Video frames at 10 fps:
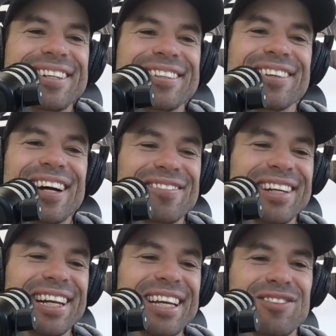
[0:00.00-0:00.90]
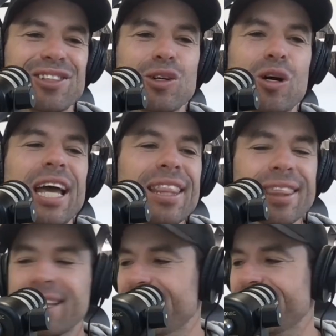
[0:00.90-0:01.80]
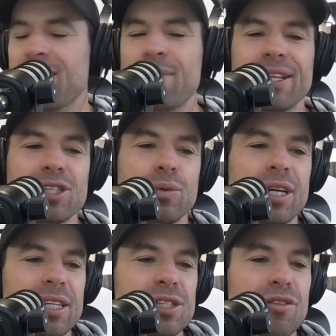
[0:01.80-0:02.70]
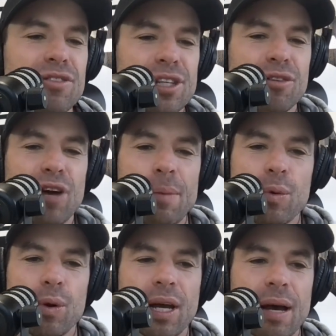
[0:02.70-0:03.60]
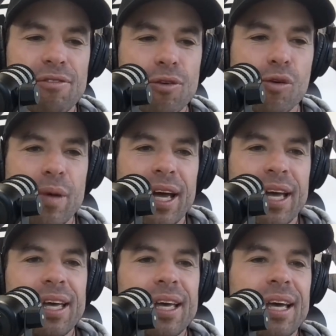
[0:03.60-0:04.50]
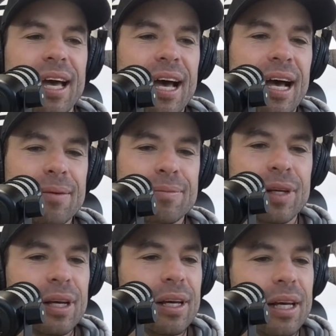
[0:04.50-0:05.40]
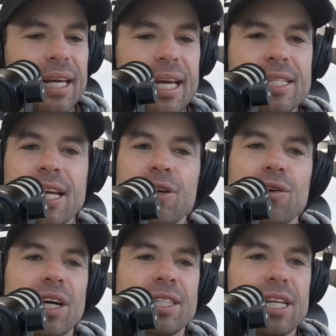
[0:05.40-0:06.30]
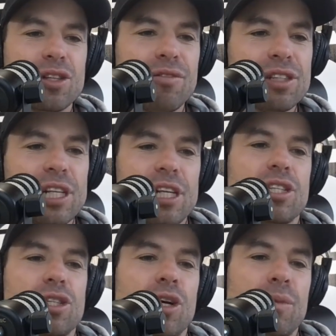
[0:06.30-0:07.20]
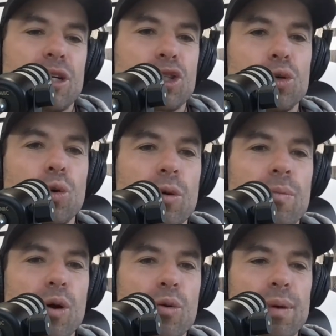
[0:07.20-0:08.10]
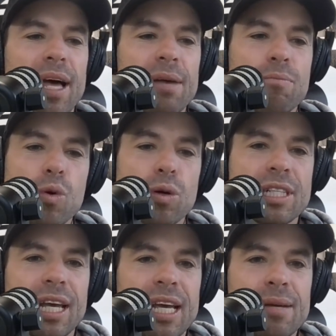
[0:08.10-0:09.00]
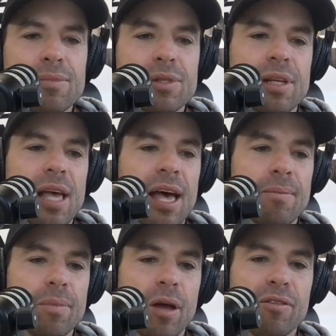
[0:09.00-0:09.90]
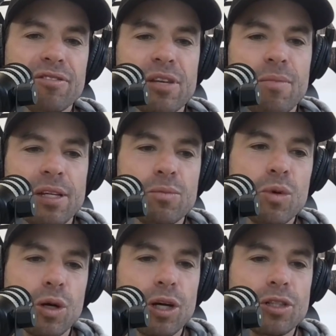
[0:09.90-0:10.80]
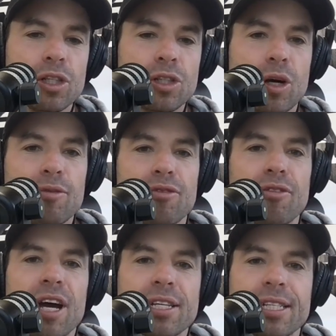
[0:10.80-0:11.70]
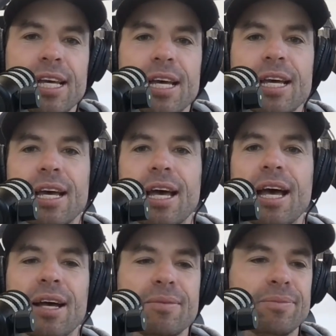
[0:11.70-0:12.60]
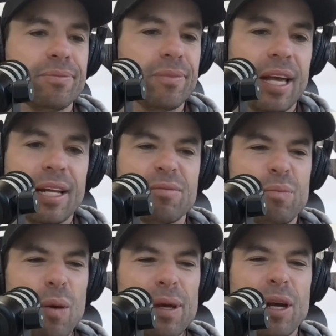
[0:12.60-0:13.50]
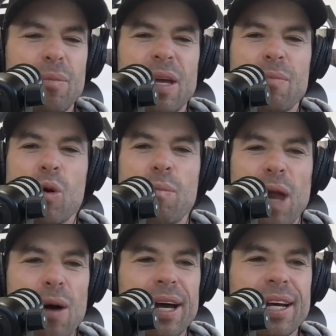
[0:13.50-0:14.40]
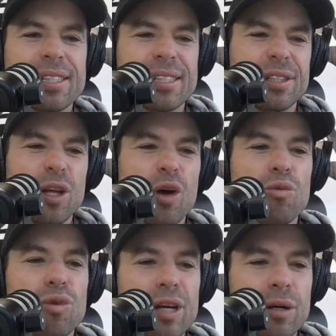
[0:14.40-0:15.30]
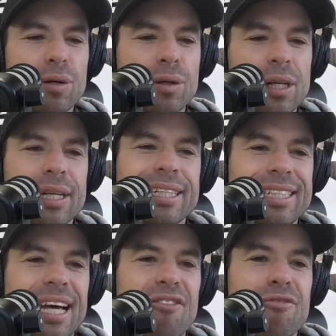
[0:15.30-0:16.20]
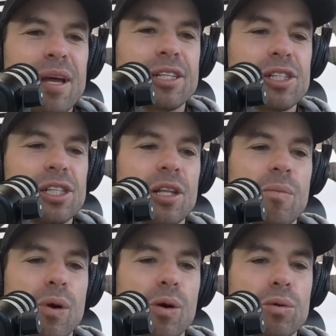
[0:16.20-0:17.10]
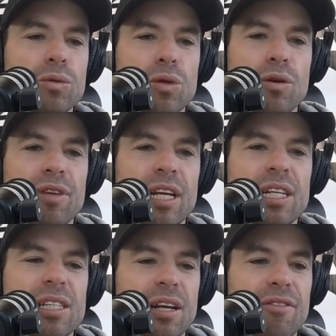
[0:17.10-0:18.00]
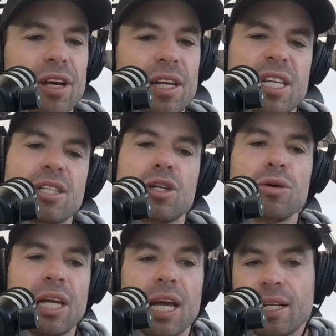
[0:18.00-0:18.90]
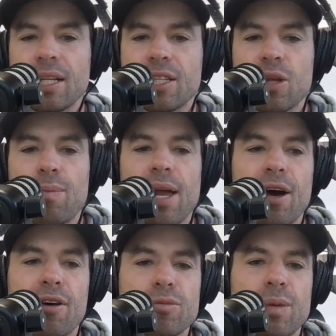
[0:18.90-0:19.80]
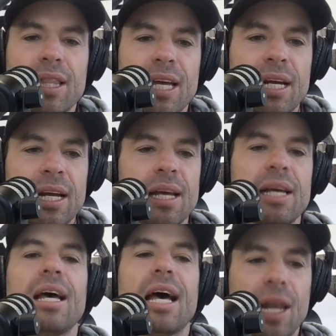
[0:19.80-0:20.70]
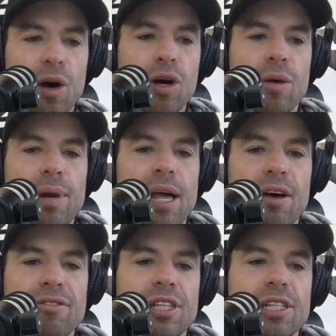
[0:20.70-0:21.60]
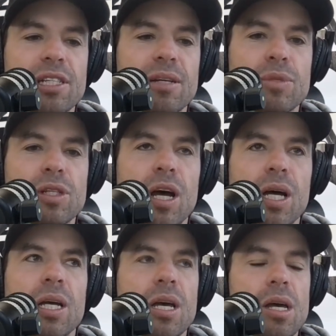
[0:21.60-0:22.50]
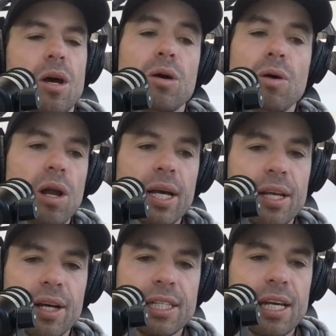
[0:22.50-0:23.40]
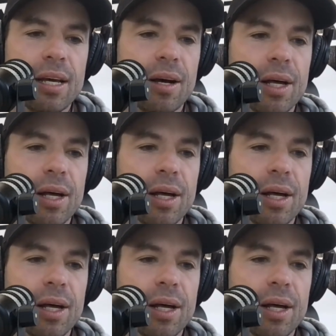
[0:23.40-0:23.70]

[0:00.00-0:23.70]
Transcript: Rugby league for sure. Another thing that's come out this weekend is obviously the Rugby World Cup format. Keen to get your ideas. Obviously, it's going to be a shorter pool play, more teams. It obviously means more coaching jobs for us. And it's probably going to mean more blowouts, no real tough matches in the pools of any significance until you get to the playoffs, but then a longer playoff system. So I quite like the idea.